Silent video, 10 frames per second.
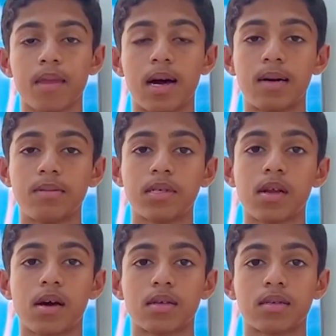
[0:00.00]
I'm
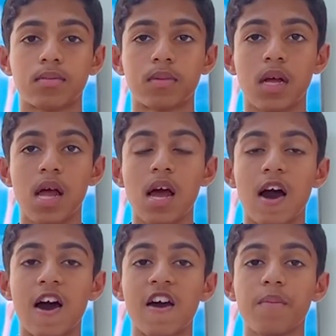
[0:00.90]
Sharaz.
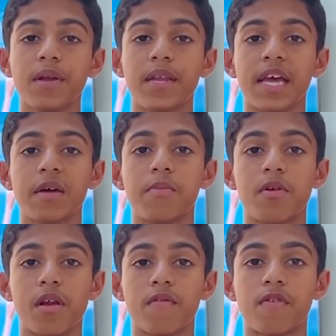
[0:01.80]
I have been taking
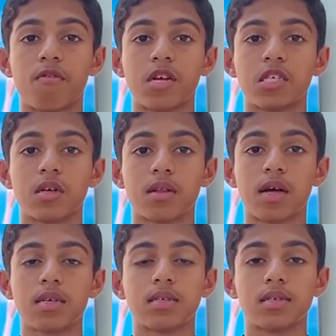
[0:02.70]
Brilliant Foundation
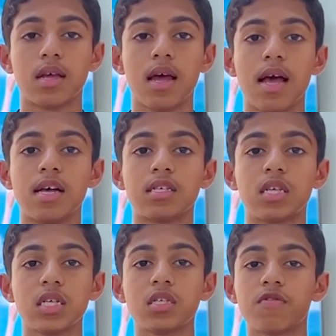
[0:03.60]
classes
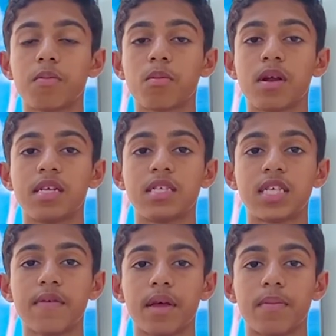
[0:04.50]
since from grade
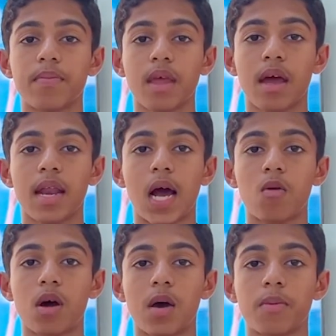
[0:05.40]
7 and now
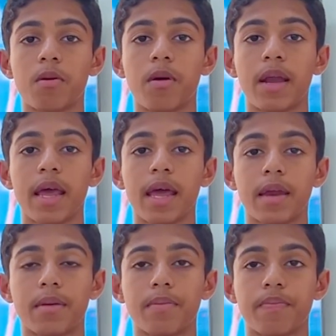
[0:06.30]
I'm in grade
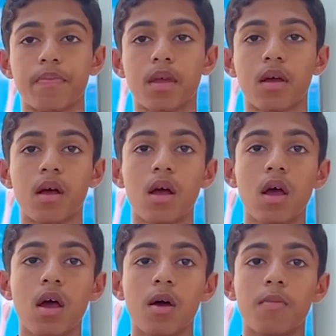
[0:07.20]
8.
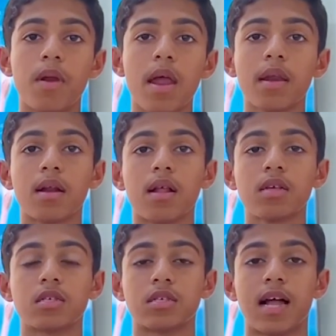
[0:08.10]
Brilliant
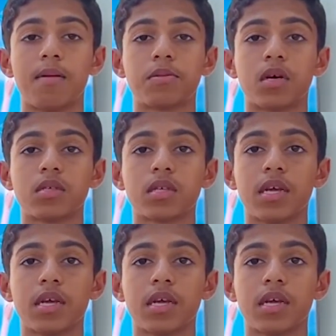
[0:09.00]
classes helps us